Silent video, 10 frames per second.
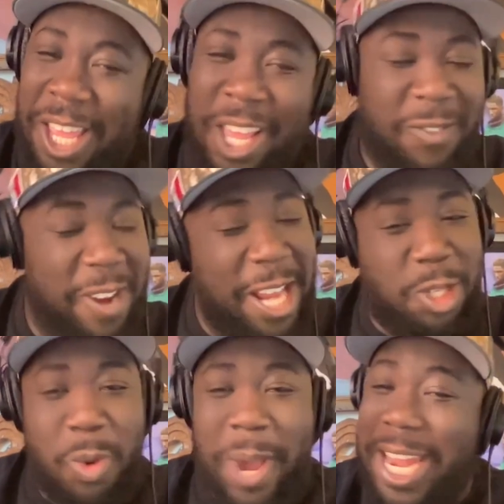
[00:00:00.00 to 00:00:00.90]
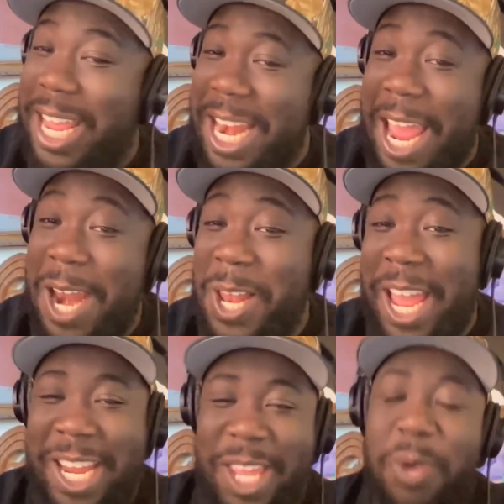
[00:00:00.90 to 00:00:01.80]
If it ain't 280, it ain't a
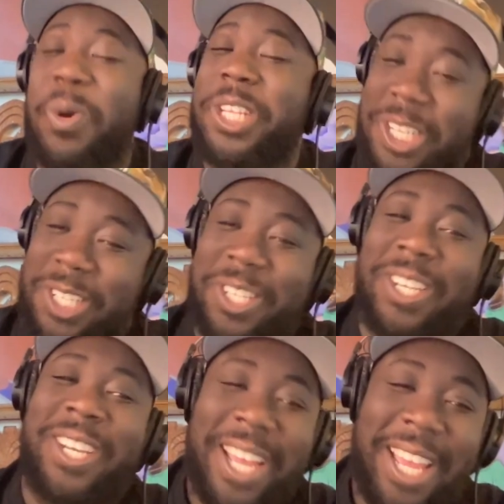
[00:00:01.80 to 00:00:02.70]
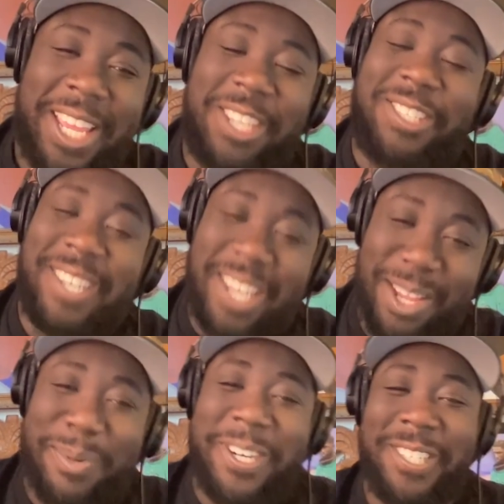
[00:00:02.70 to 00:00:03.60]
lady. Which is he should get
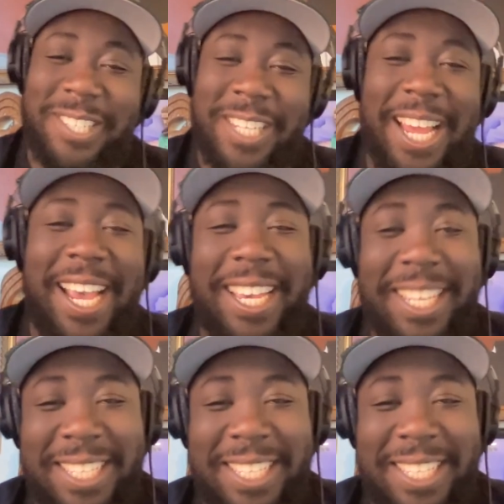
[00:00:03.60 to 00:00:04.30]
merch for that.